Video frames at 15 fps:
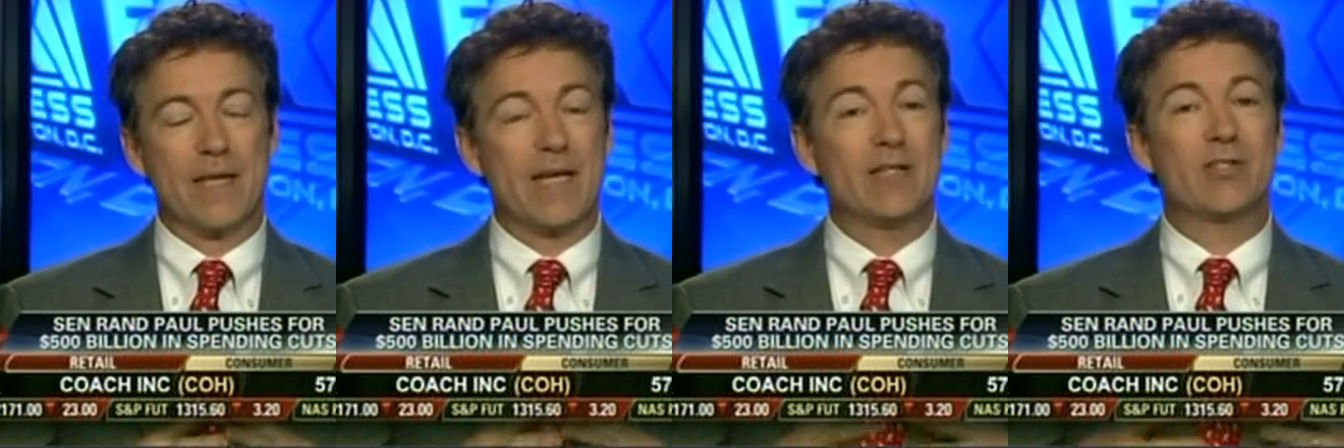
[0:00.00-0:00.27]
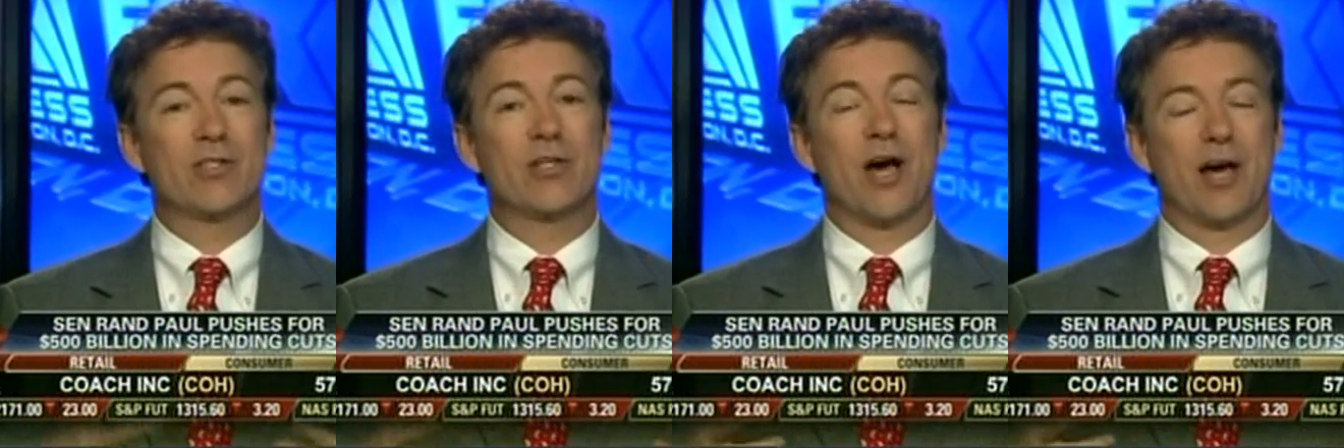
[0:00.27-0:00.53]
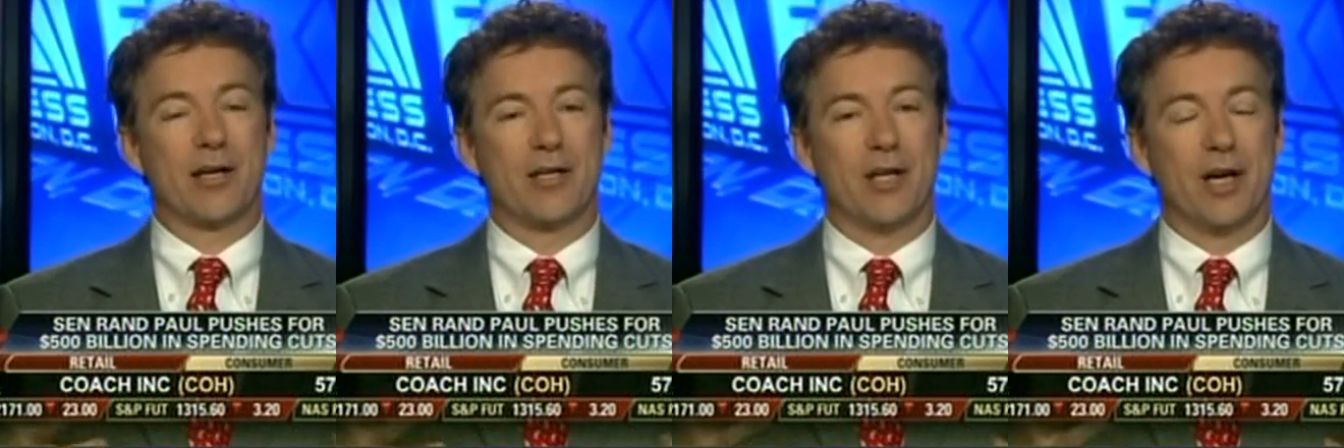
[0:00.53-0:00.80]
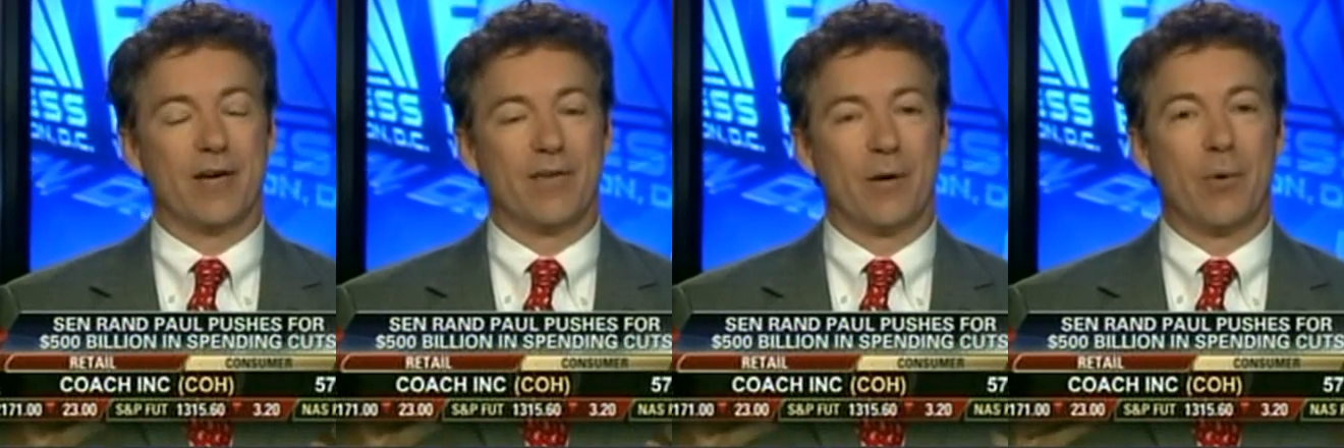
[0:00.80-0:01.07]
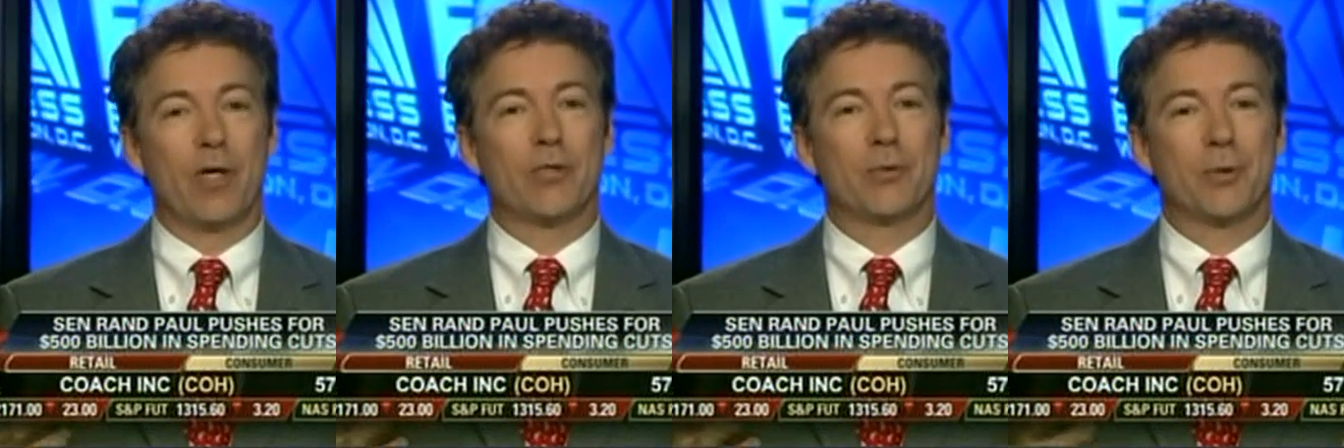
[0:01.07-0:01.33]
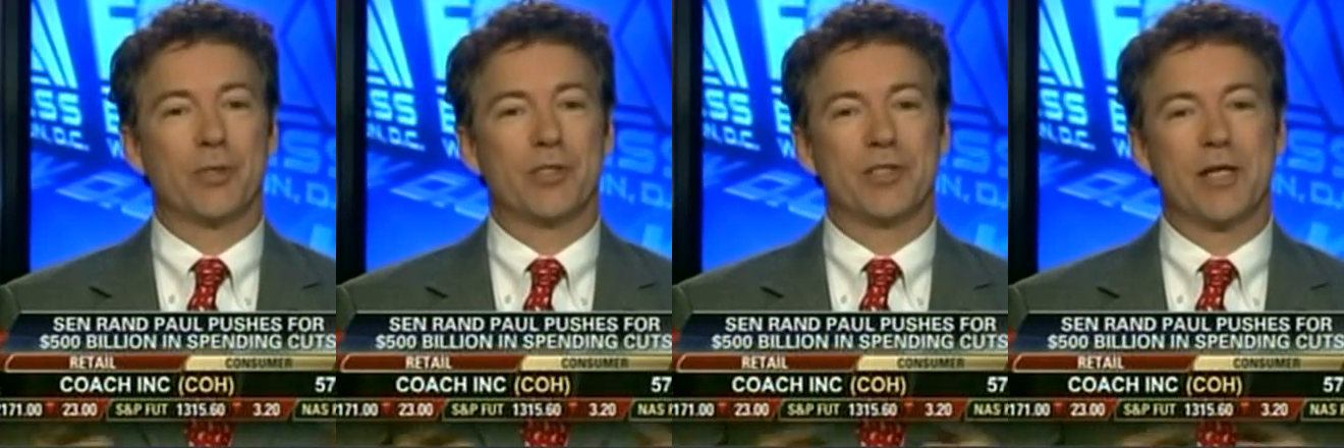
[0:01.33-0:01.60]
It's not enough. I went
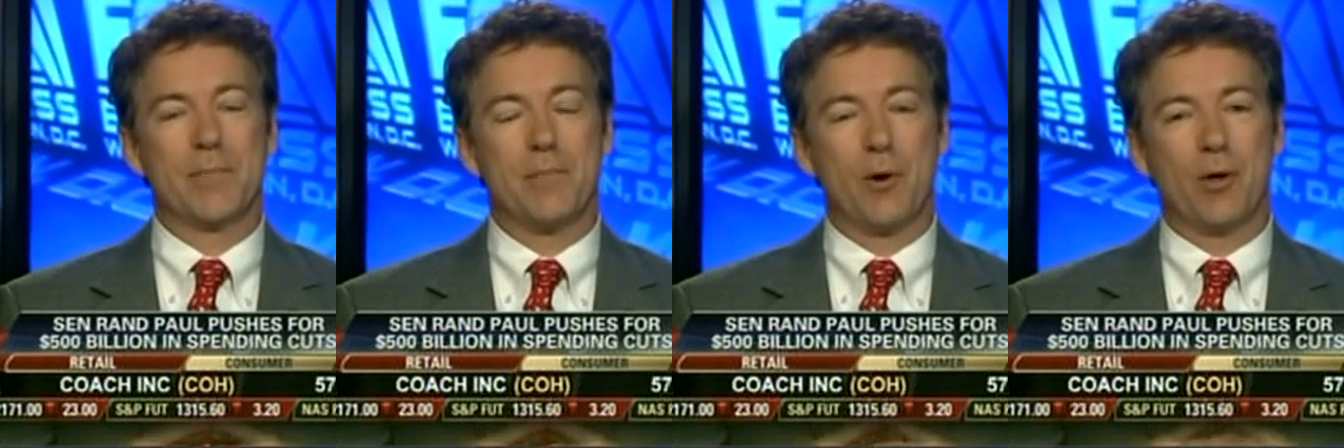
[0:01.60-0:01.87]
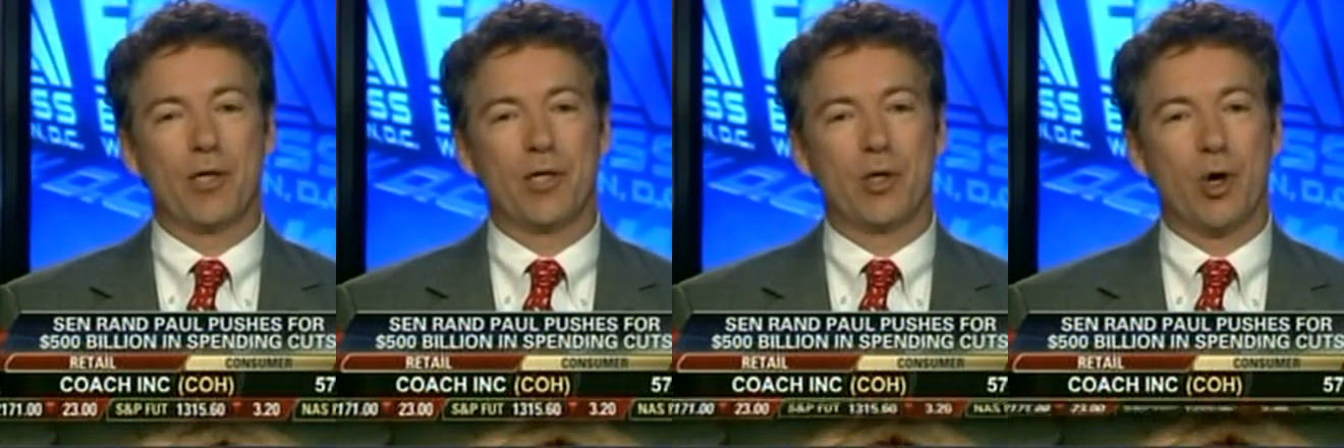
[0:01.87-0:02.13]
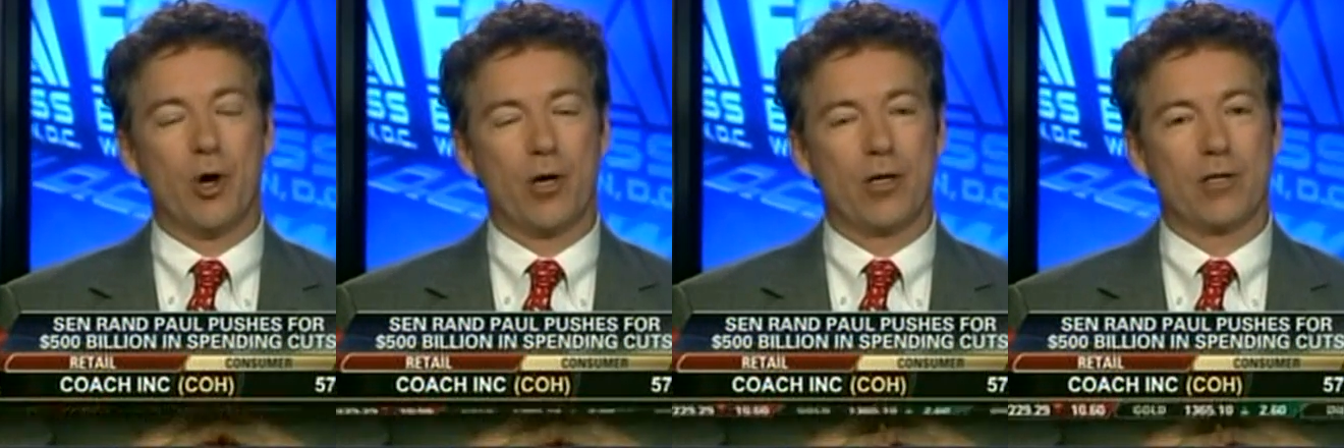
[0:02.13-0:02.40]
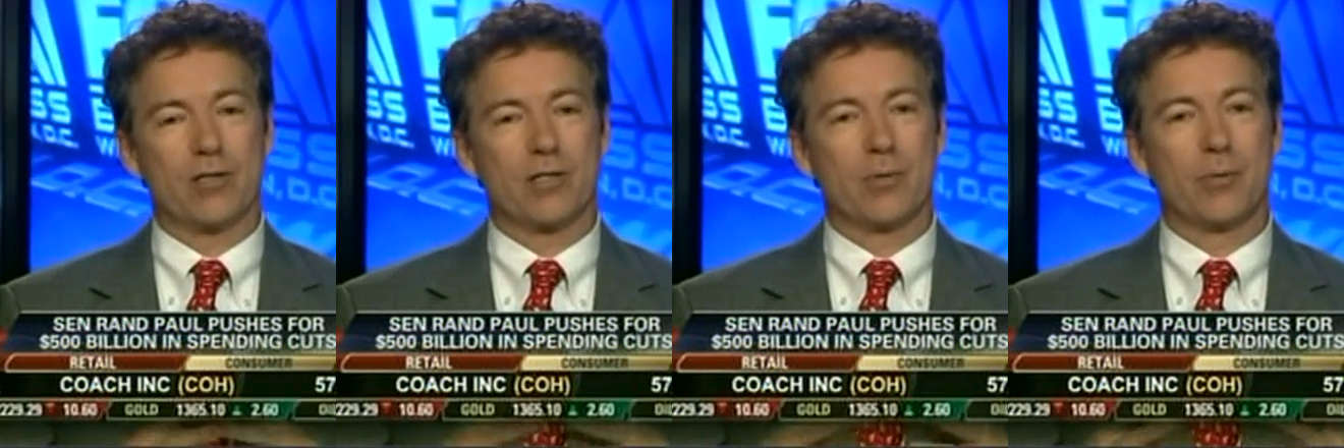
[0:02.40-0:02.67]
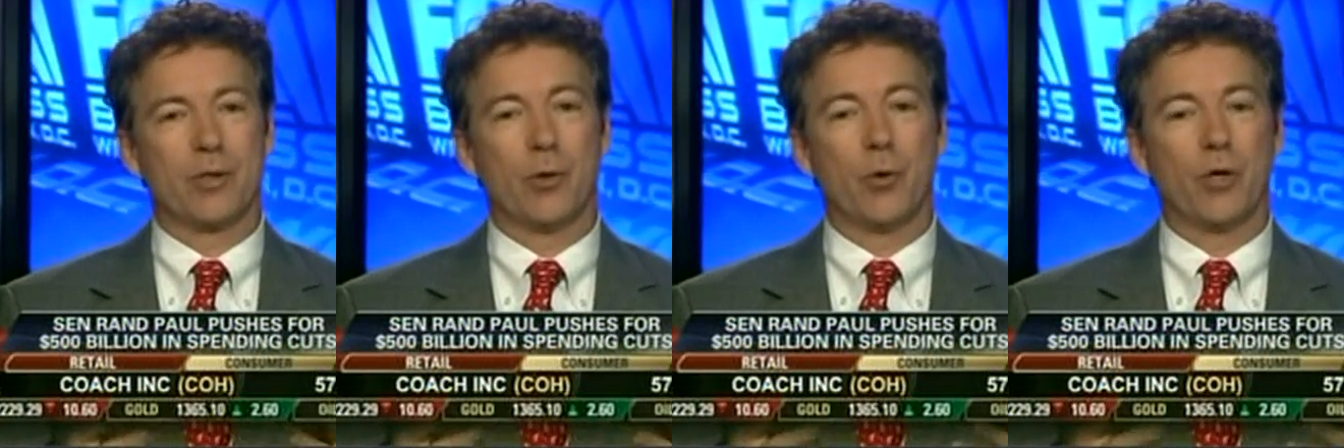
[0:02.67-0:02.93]
to a Tea Party caucus that we